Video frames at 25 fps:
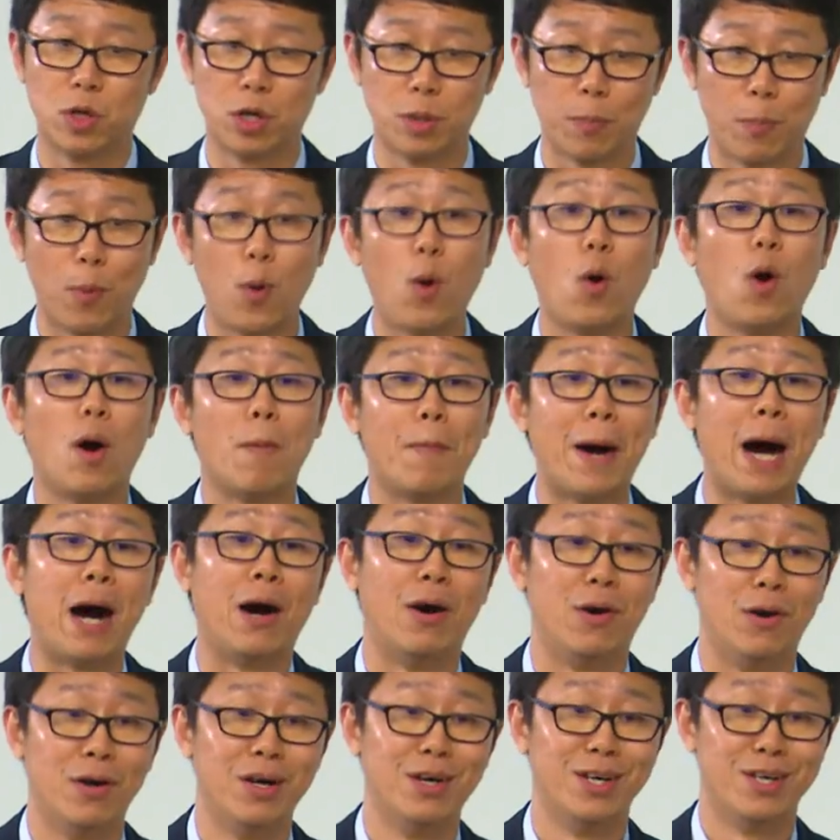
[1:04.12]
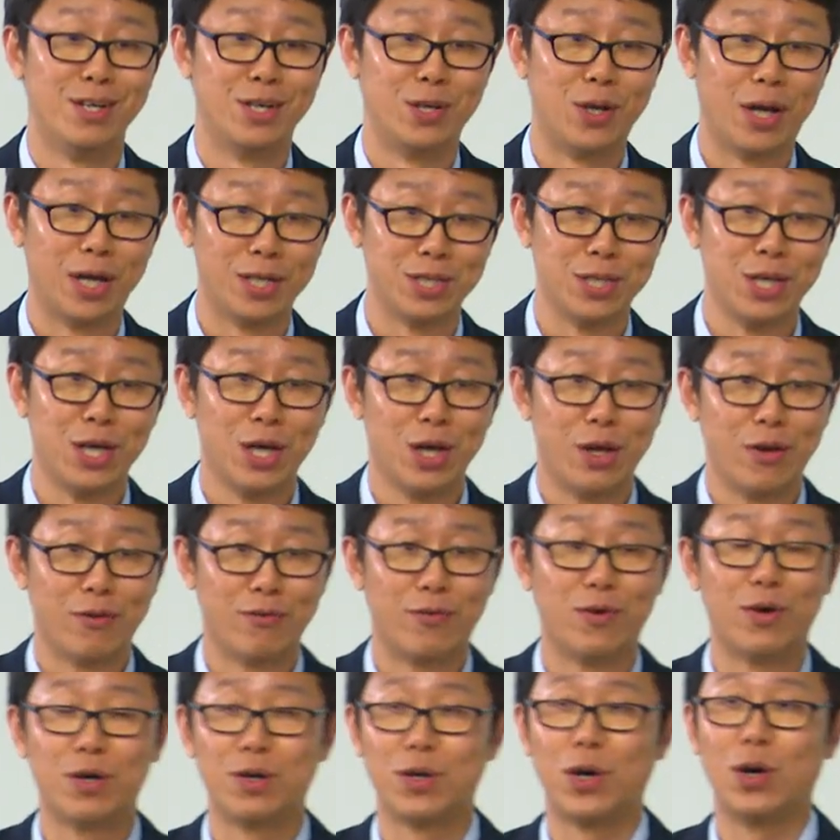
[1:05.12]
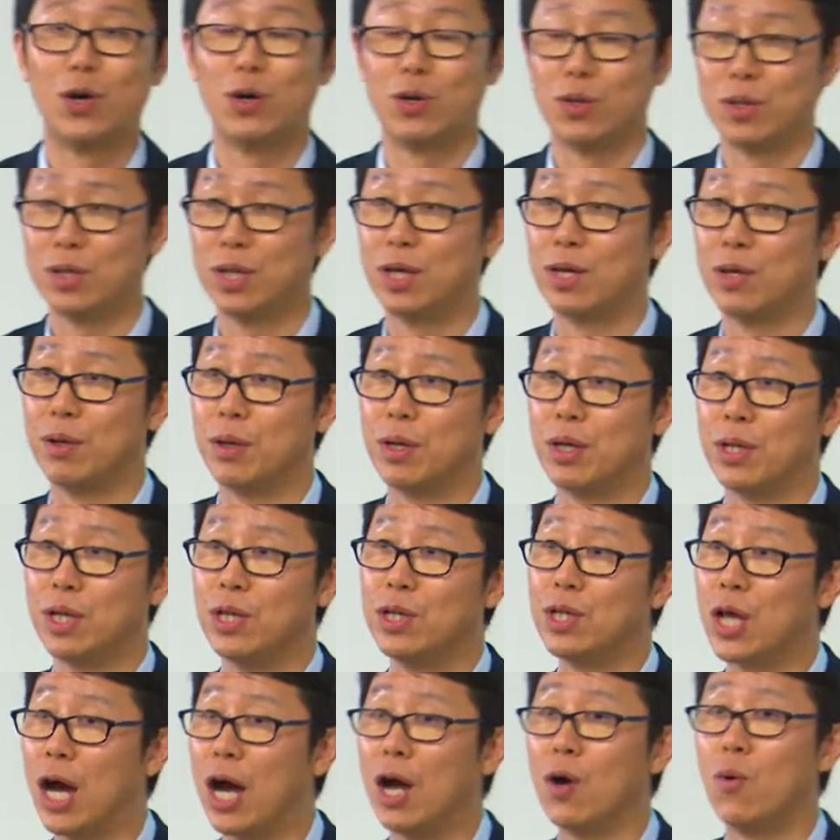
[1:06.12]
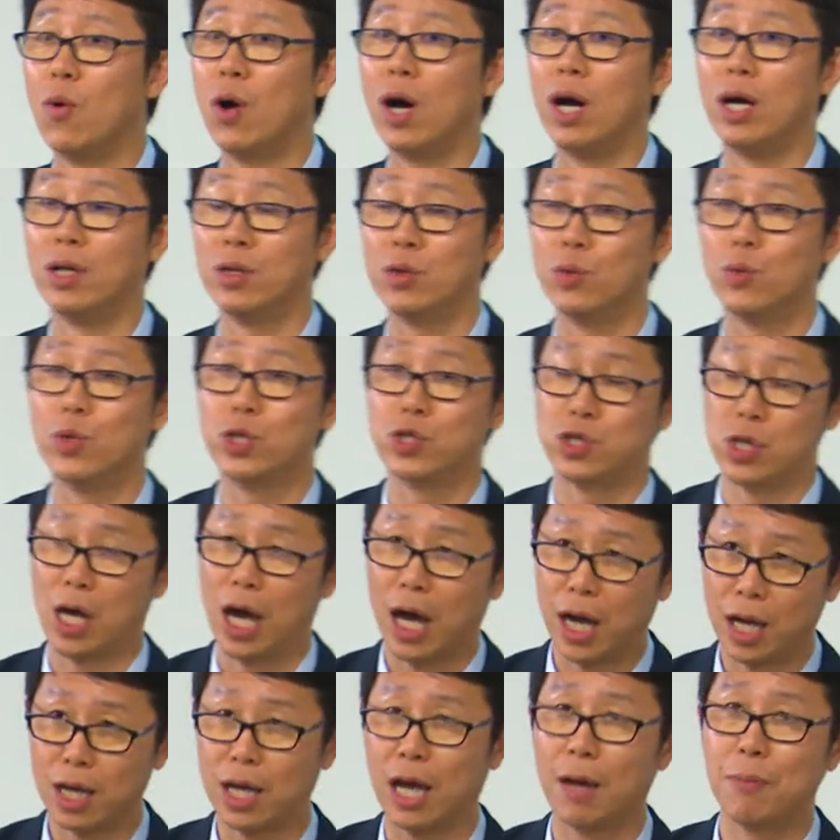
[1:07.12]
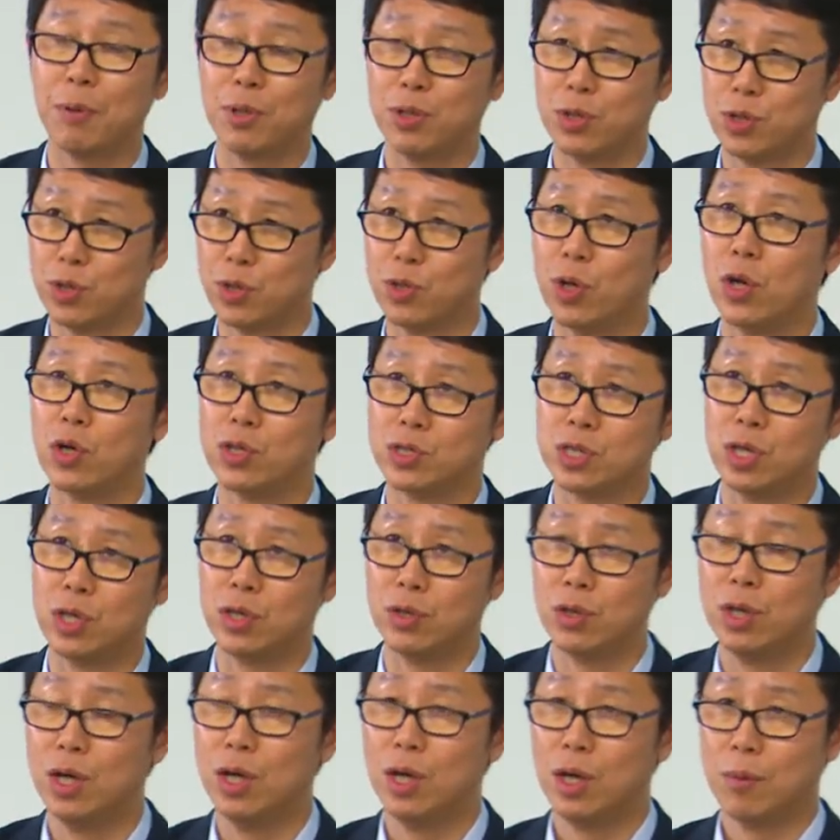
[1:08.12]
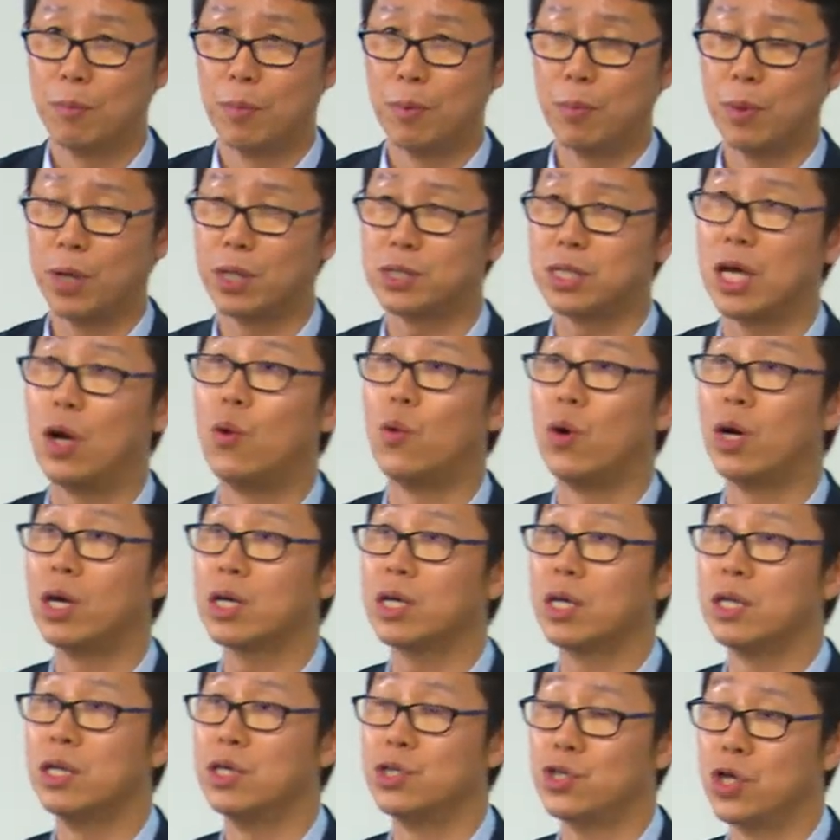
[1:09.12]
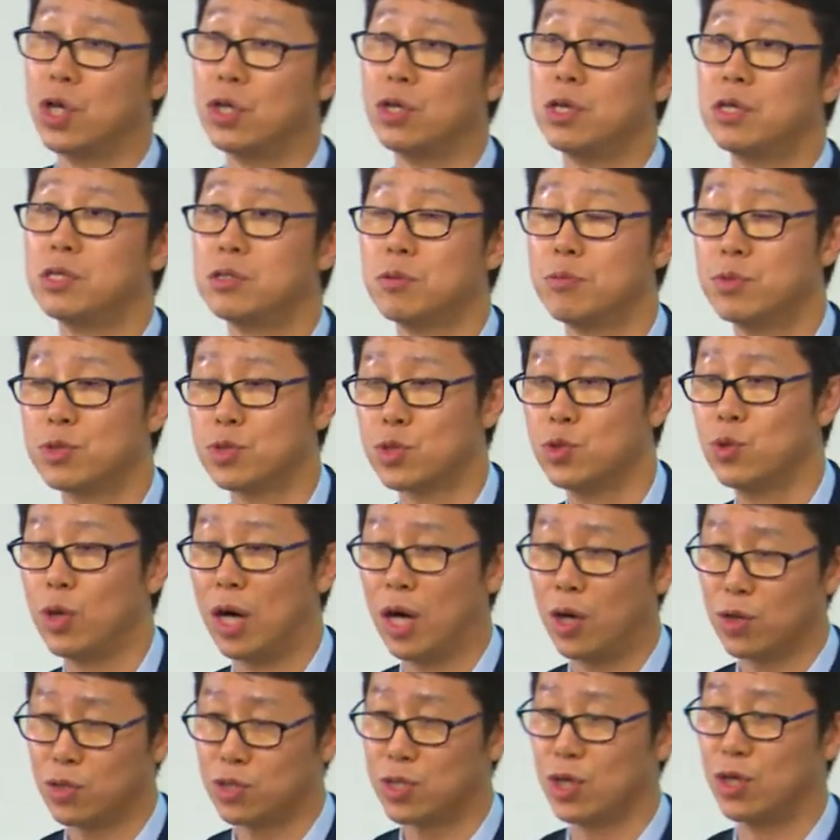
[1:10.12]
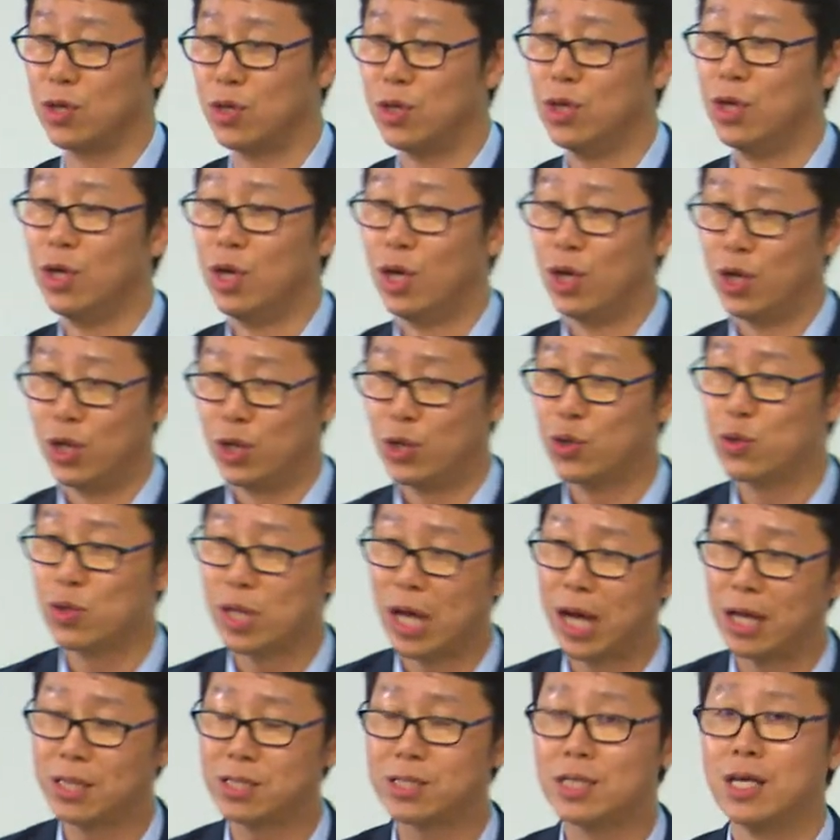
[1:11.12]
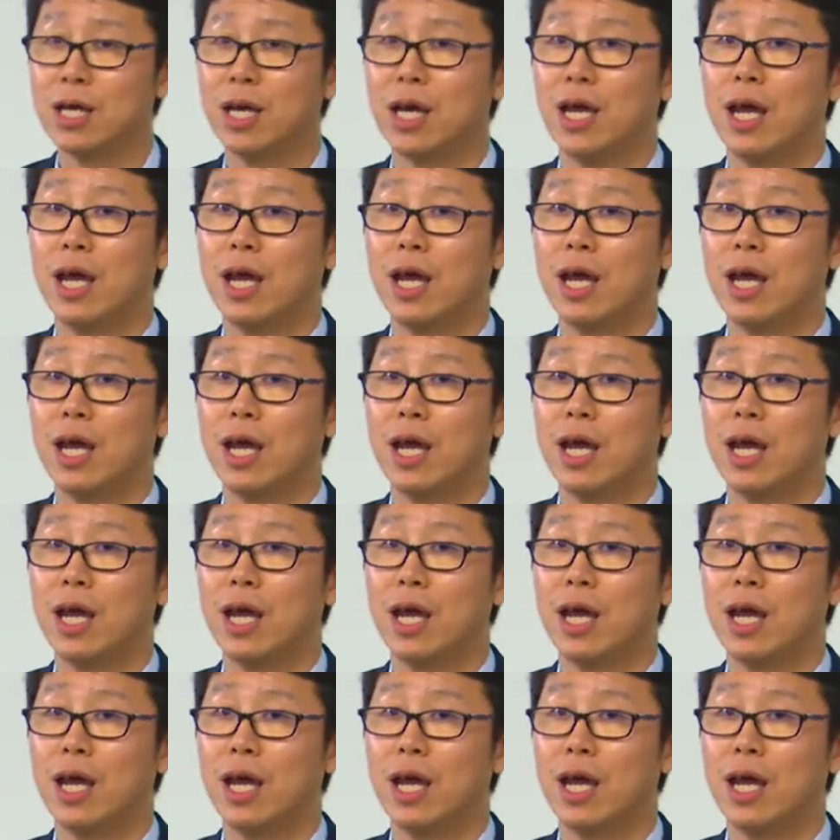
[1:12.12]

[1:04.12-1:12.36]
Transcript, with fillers: called Puo Bao, right? for all the, in Taiwan, which I happen to also, because I work in the journalism school, I also knew that.